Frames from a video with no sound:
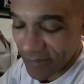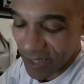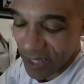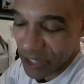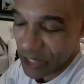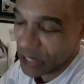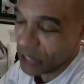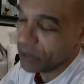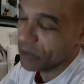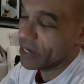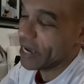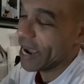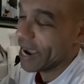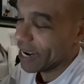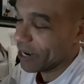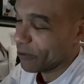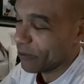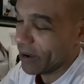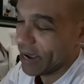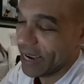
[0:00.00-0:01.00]
you
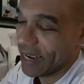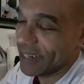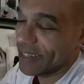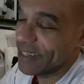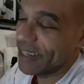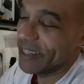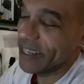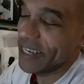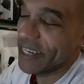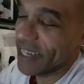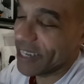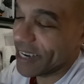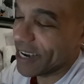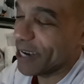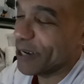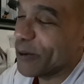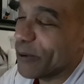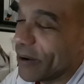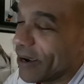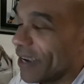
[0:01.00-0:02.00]
gain weight and then you
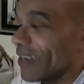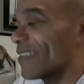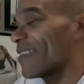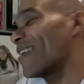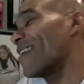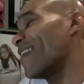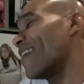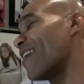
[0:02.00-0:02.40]
cut weight.